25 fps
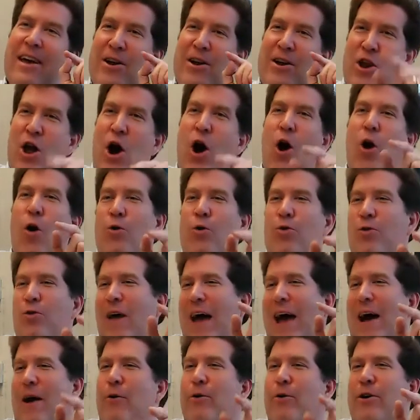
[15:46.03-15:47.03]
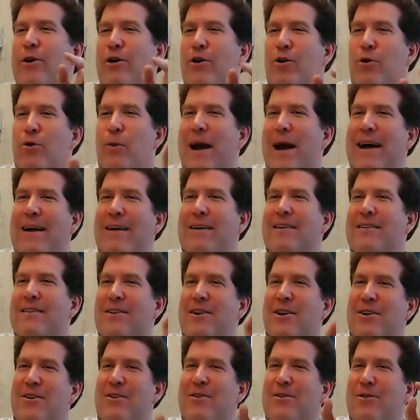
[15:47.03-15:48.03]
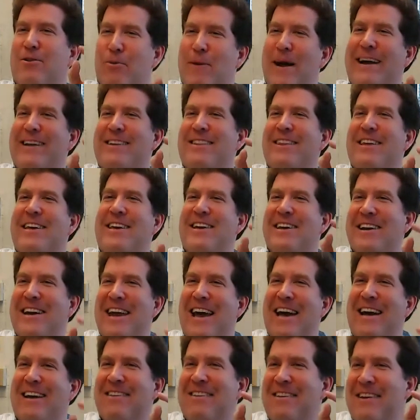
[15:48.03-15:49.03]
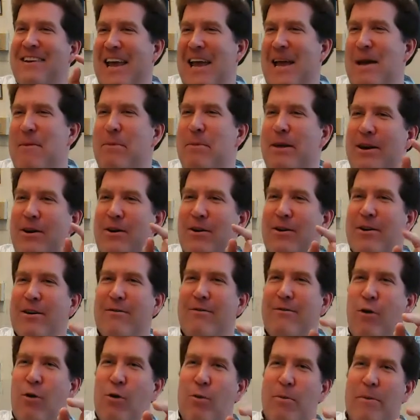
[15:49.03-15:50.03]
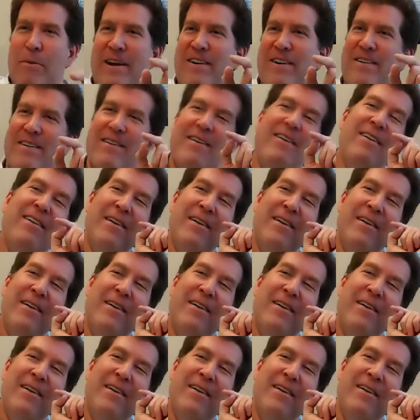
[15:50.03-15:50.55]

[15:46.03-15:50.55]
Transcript: knows how to correctly connect an ammeter and a voltmeter.